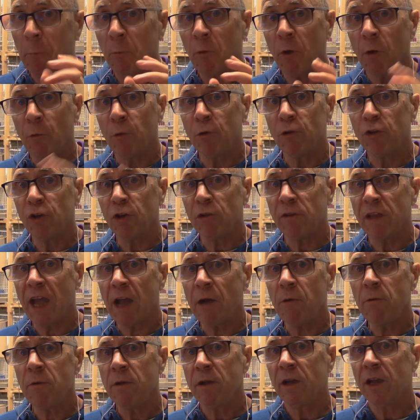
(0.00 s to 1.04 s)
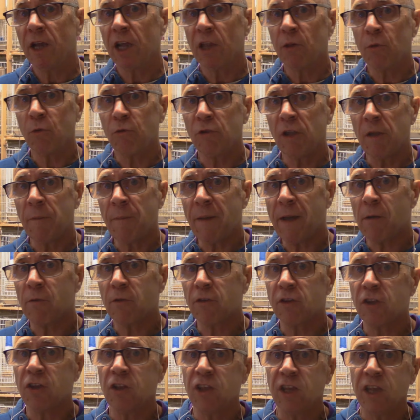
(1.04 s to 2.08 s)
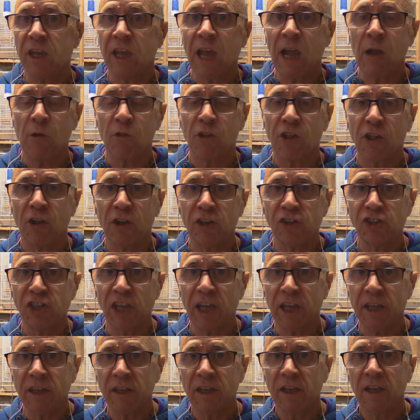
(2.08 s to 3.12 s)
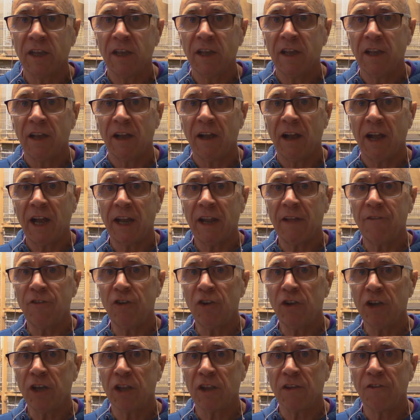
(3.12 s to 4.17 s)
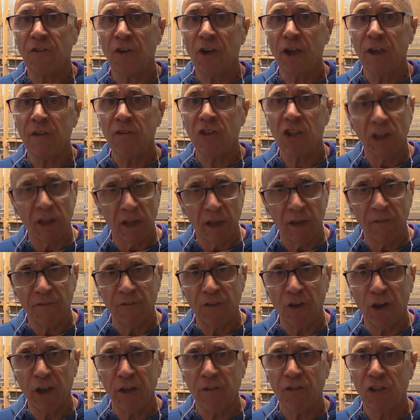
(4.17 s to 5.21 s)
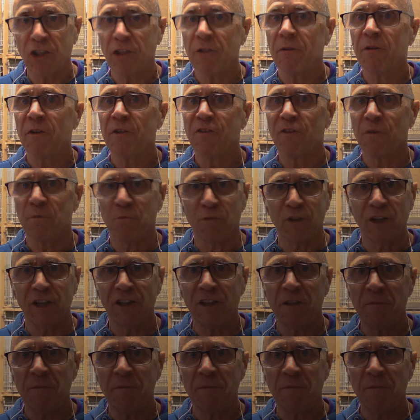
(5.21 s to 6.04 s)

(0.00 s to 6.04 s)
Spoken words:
What we'll do now is we'll nip out to the outside shed and have a look at the Fife in Fife from breeding to